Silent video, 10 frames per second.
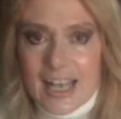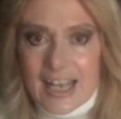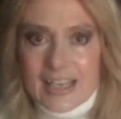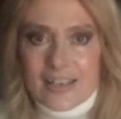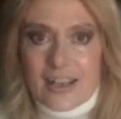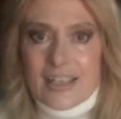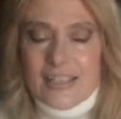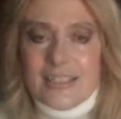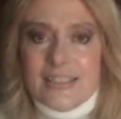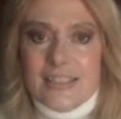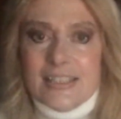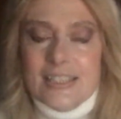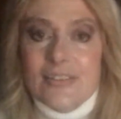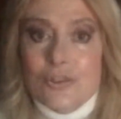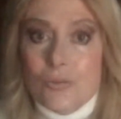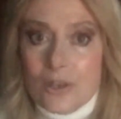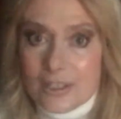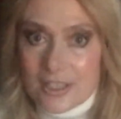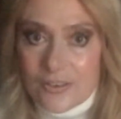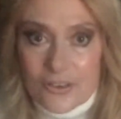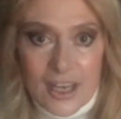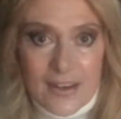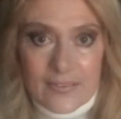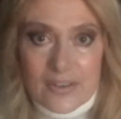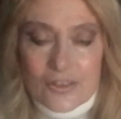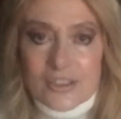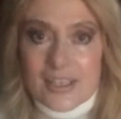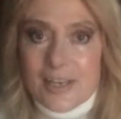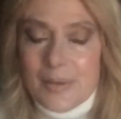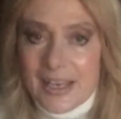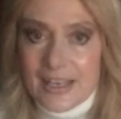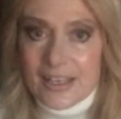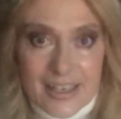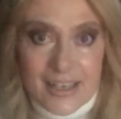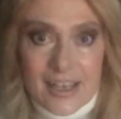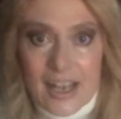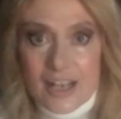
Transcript: And it's even worse if you're diabetic.